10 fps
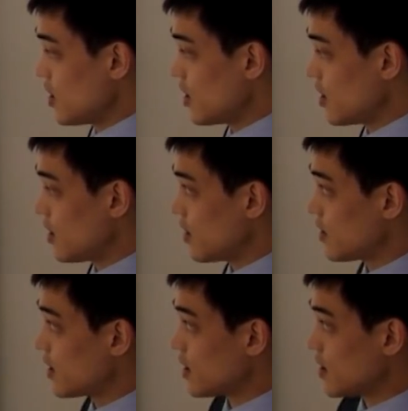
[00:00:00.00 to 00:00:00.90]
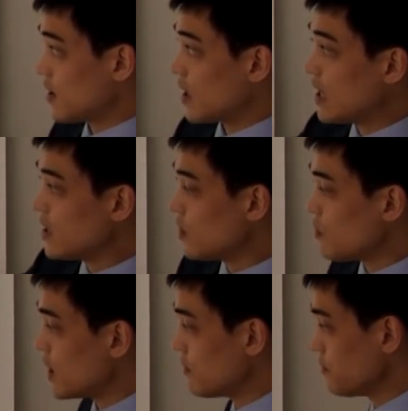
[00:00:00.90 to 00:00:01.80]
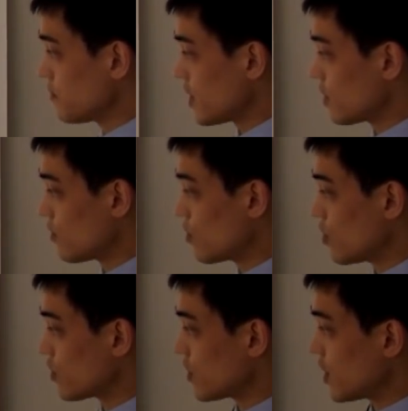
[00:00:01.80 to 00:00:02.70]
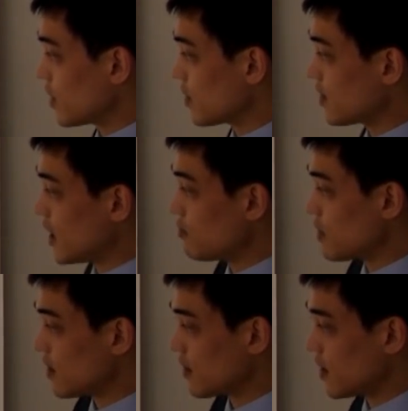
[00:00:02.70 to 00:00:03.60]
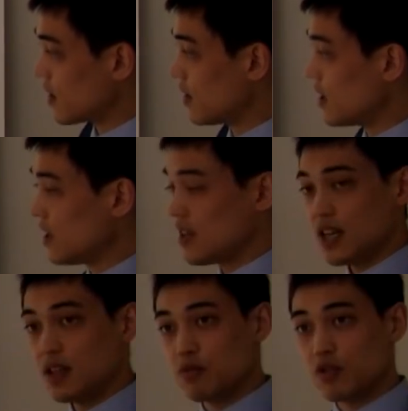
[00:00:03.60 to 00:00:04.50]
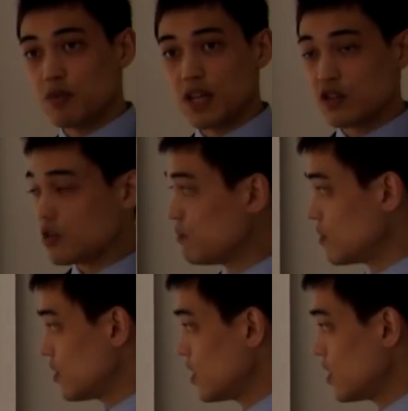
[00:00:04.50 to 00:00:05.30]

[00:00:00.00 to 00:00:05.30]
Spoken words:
The linear one is of course the same as the input spectrum.